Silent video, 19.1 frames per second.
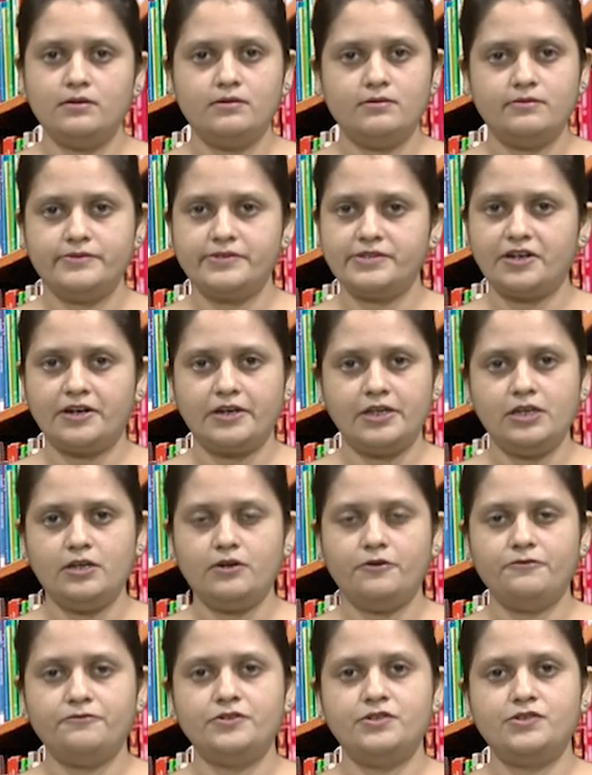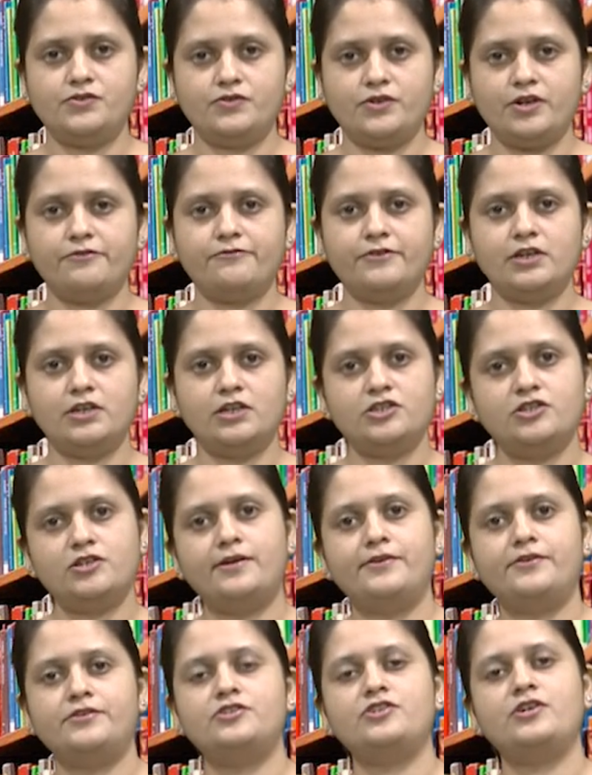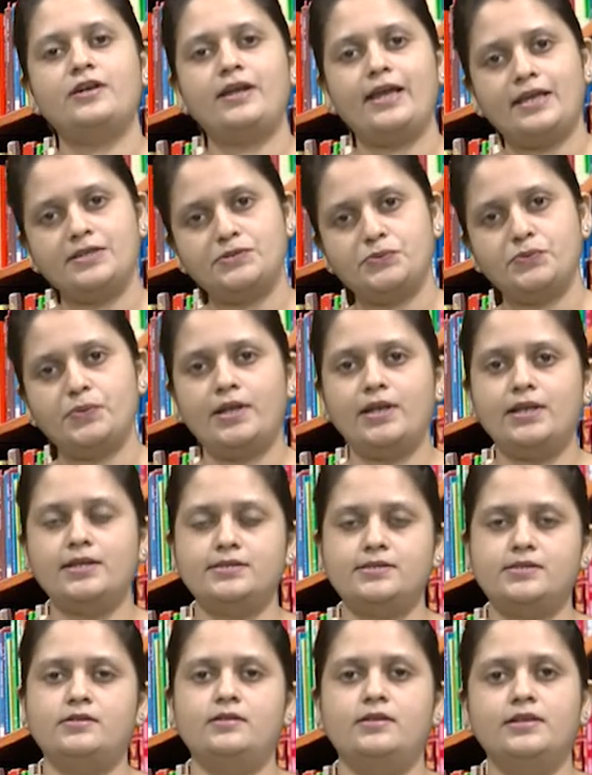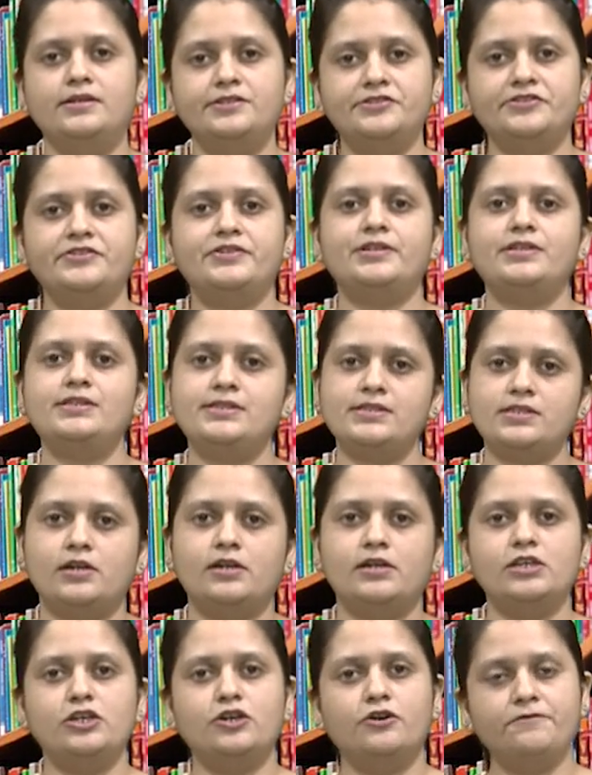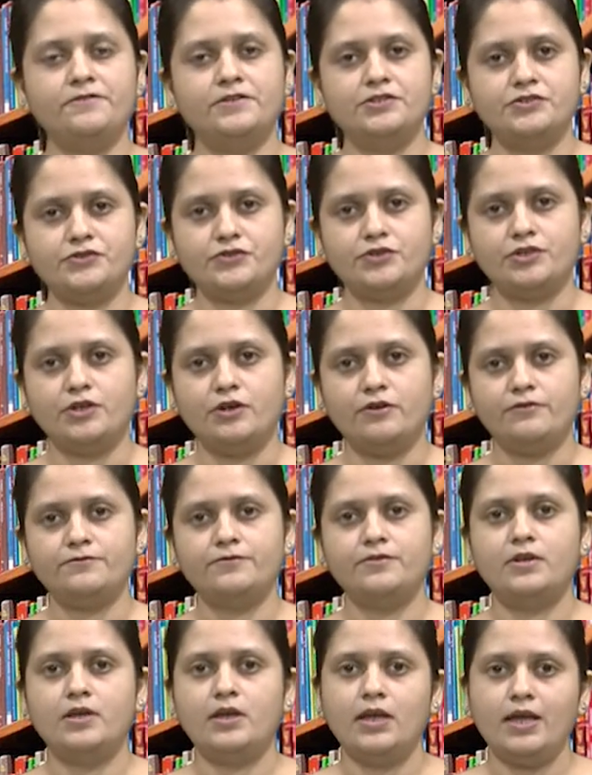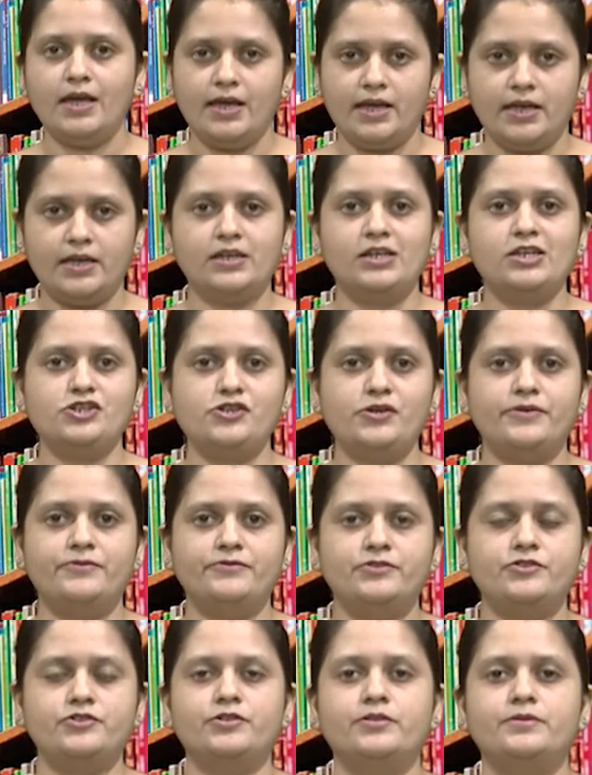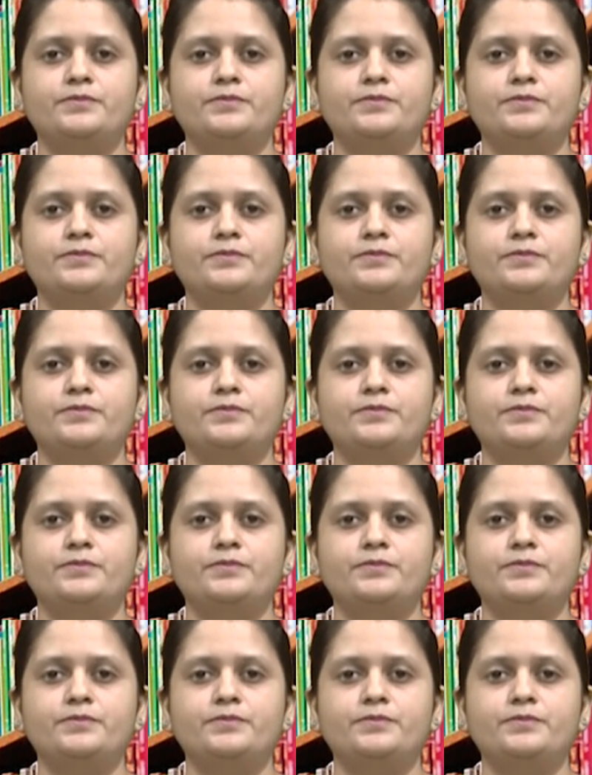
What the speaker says: study of history of English literature as well as literary study of history of English literature.